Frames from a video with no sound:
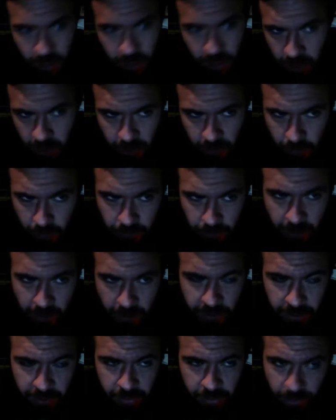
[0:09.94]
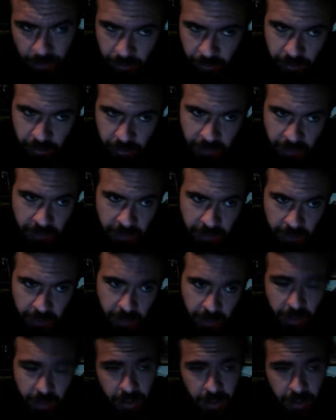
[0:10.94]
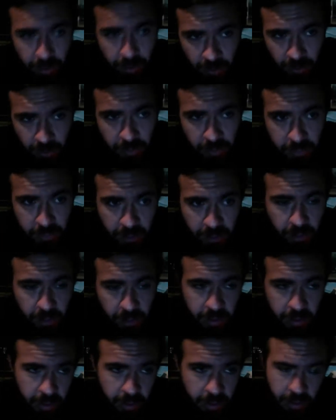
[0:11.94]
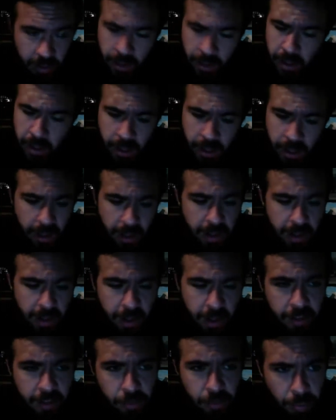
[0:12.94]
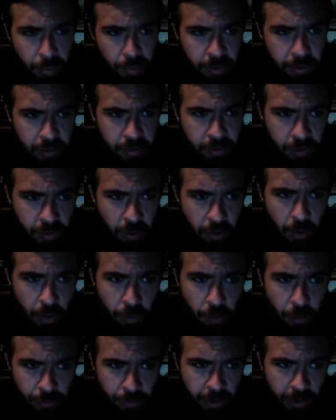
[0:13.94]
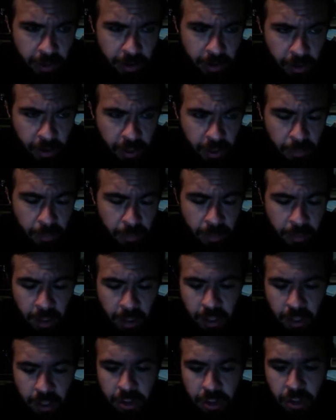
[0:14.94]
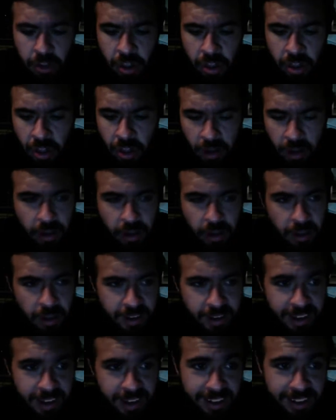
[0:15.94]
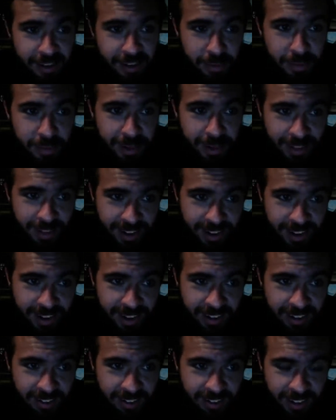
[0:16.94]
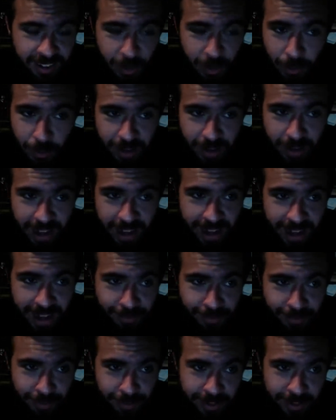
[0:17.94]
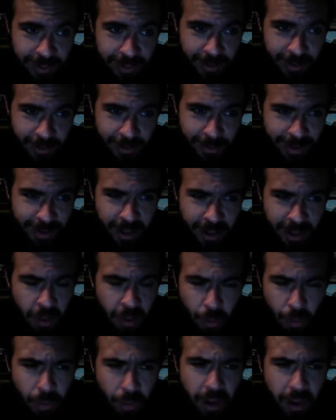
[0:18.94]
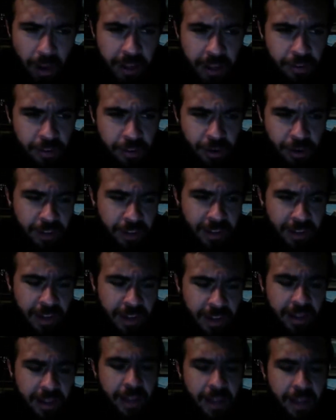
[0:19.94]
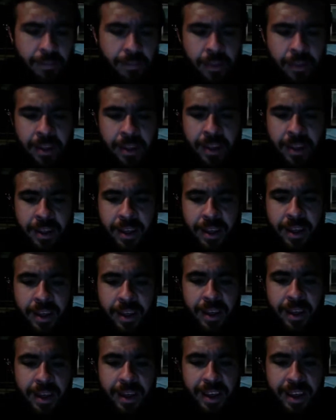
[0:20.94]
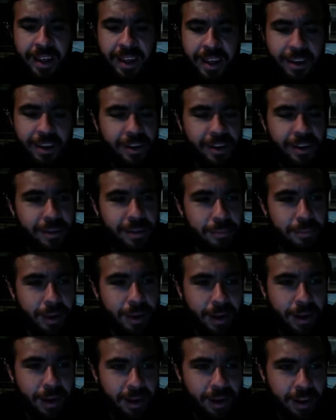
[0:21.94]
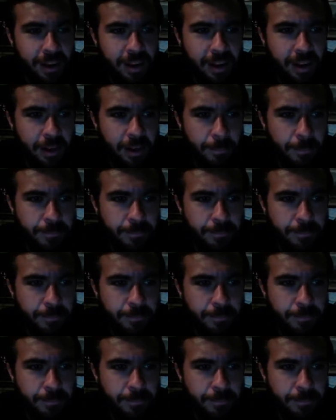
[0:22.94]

2017, and here in America and lots of places over in Europe, certainly not the Middle East or Africa or, or Asia or anything like that. Here in America